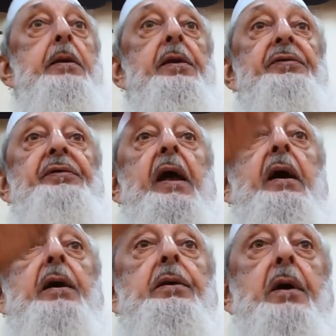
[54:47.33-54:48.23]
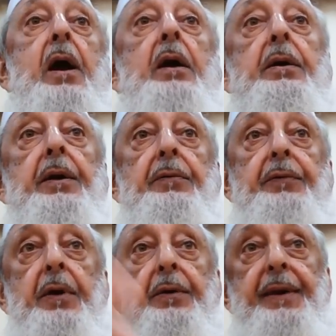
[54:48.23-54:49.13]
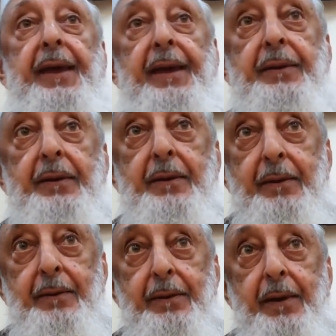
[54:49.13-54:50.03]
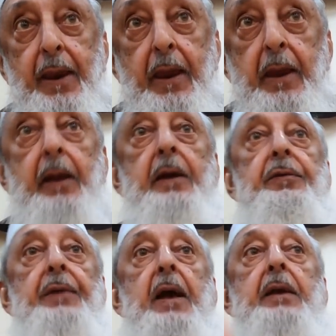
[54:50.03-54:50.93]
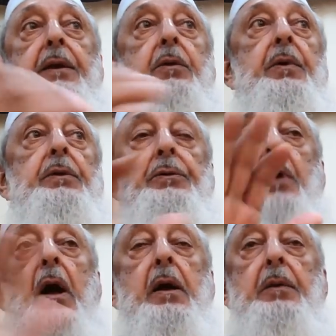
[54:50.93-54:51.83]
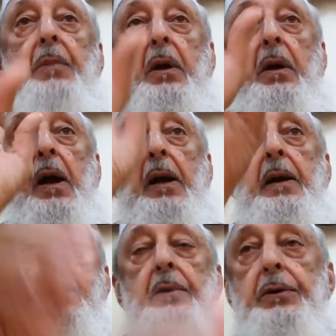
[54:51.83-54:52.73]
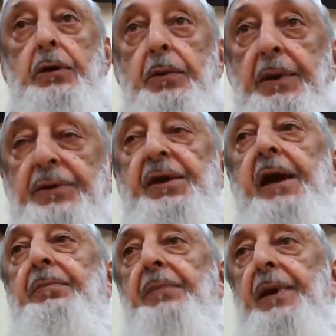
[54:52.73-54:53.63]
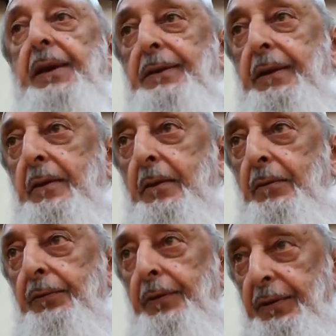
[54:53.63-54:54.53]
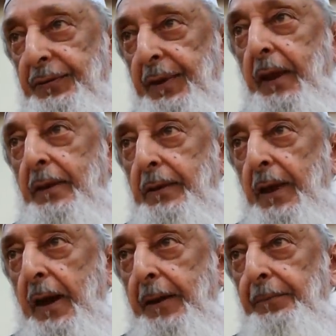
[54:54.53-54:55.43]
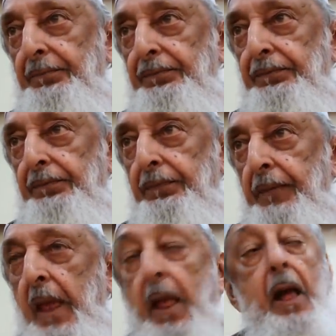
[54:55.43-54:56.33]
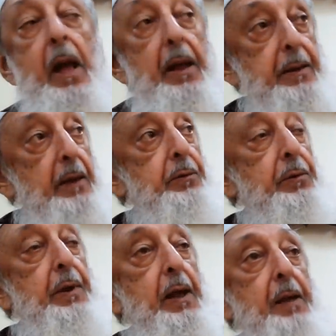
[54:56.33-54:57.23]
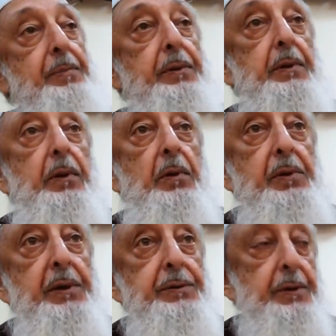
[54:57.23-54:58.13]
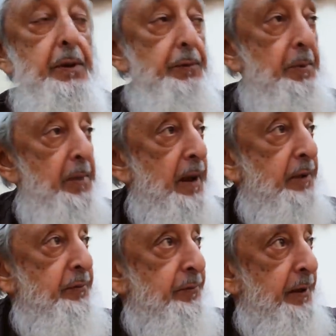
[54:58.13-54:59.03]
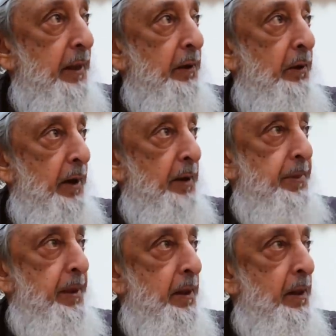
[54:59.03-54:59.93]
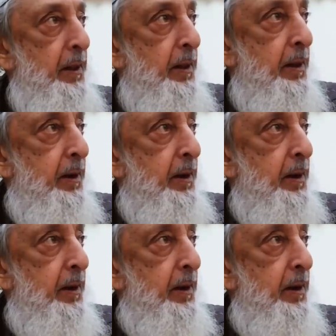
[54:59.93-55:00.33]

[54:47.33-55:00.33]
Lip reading: The second Qarn of Qarnayn is that in which Gog and Magog are going to be checkmated for the second time. And that's going to happen in the region of the Black Sea, and Crimea